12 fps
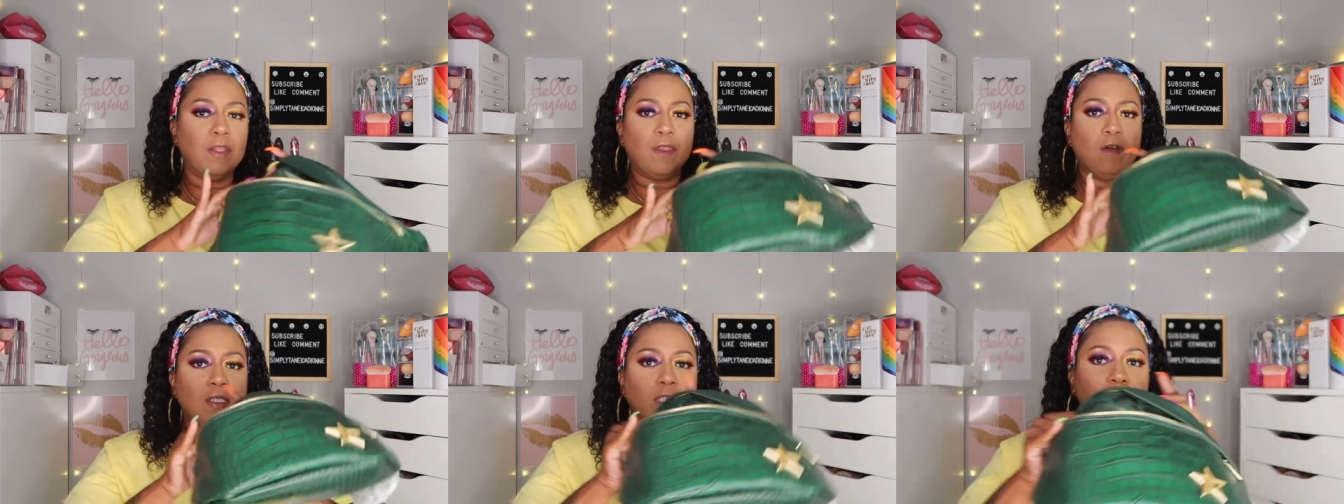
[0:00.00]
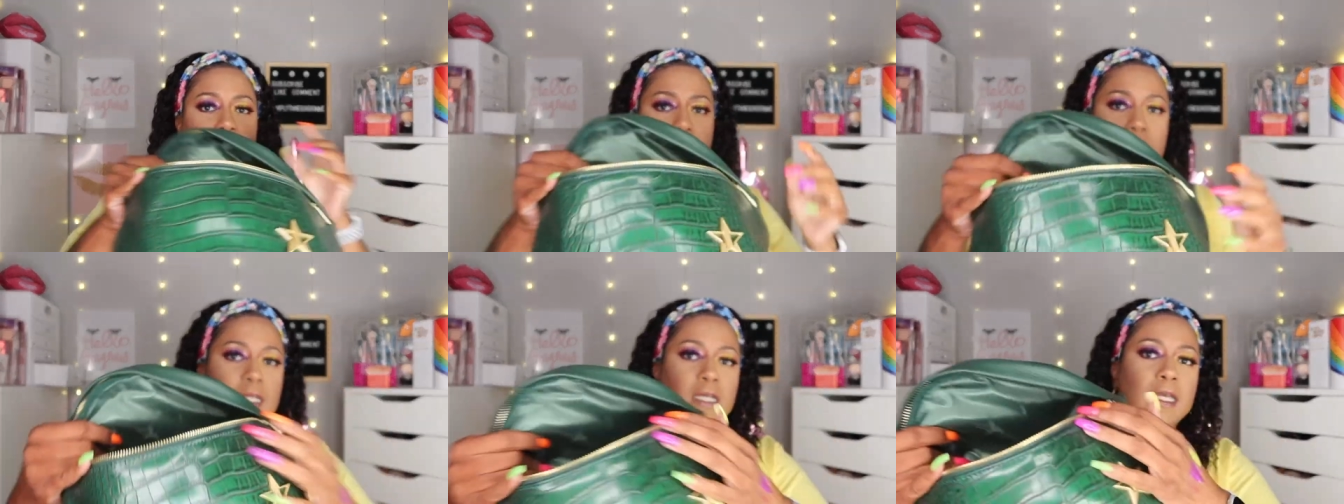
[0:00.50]
the 13th,
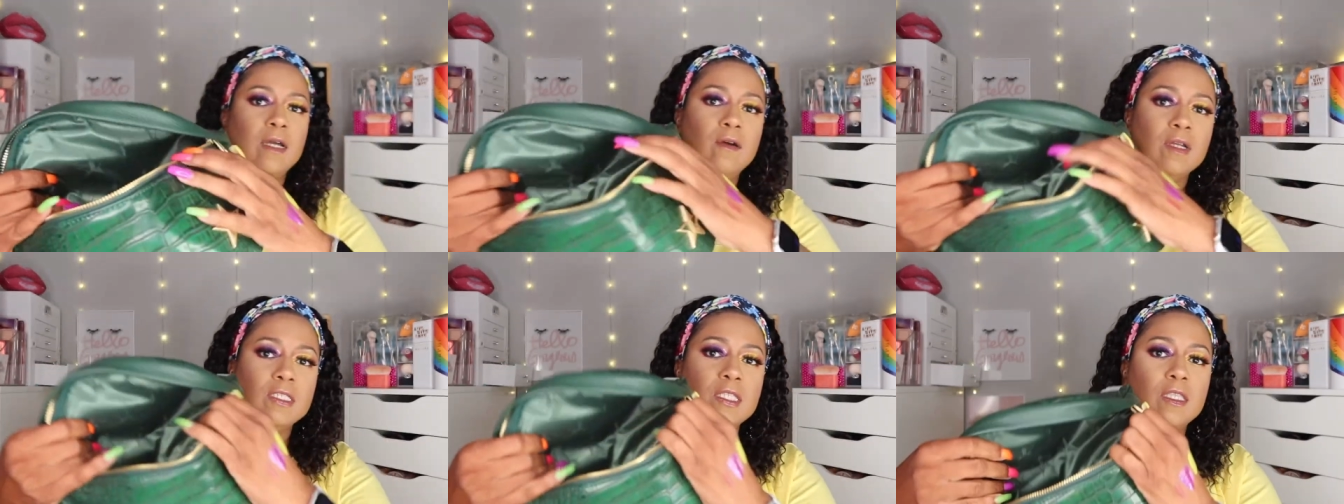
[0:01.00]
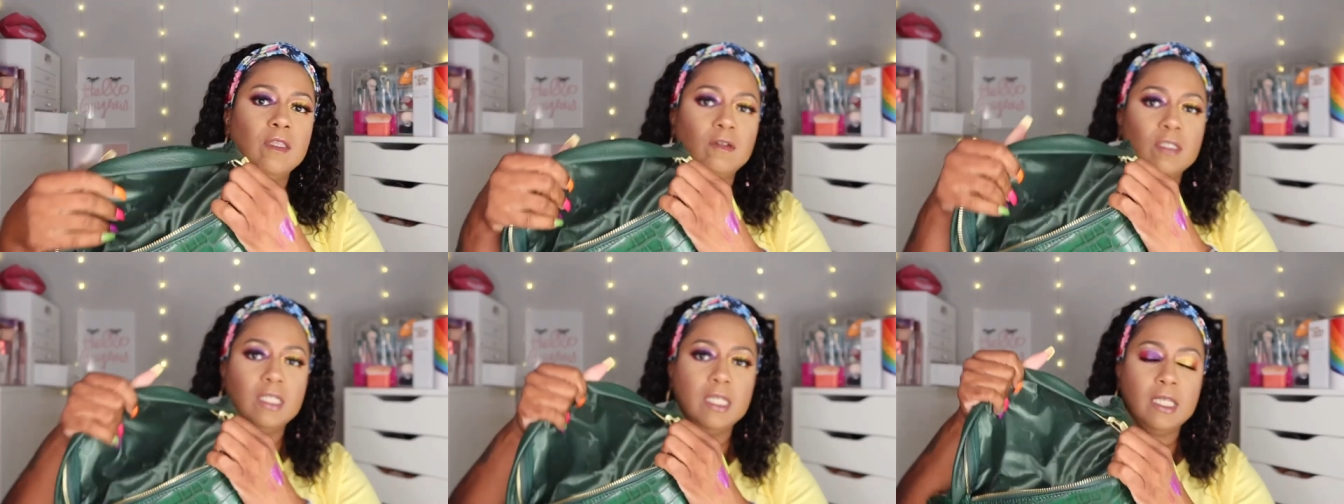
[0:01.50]
August
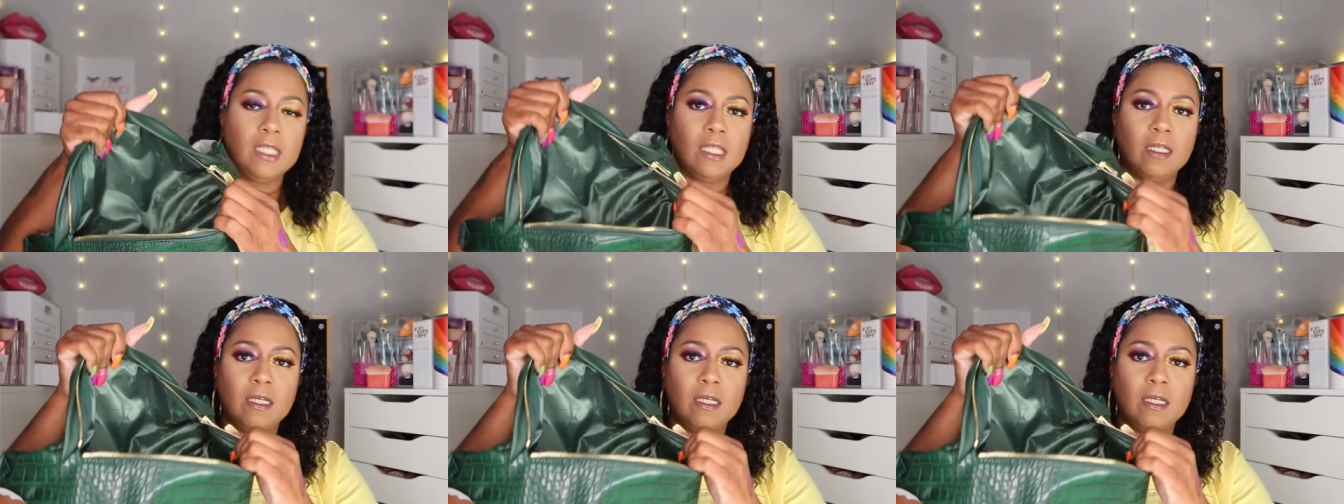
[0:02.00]
13th.